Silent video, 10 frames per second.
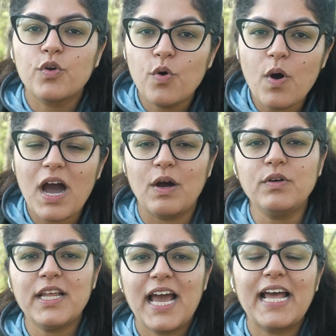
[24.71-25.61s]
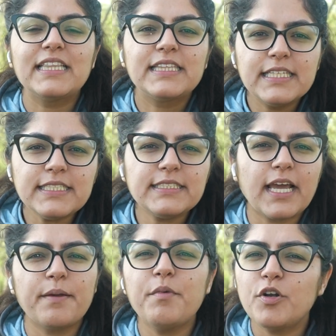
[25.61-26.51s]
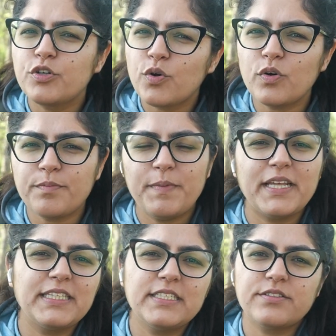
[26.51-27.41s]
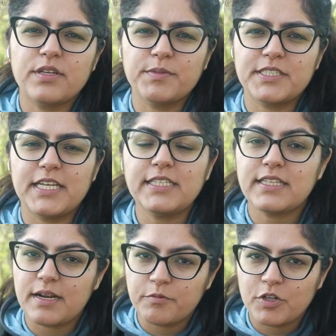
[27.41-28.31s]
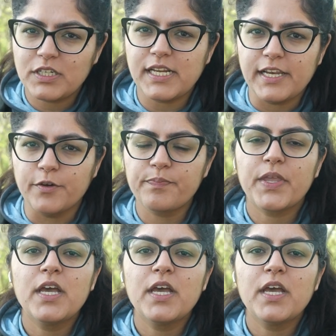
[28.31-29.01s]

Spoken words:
go out, and this time don't make these three mistakes that I'm going to tell you.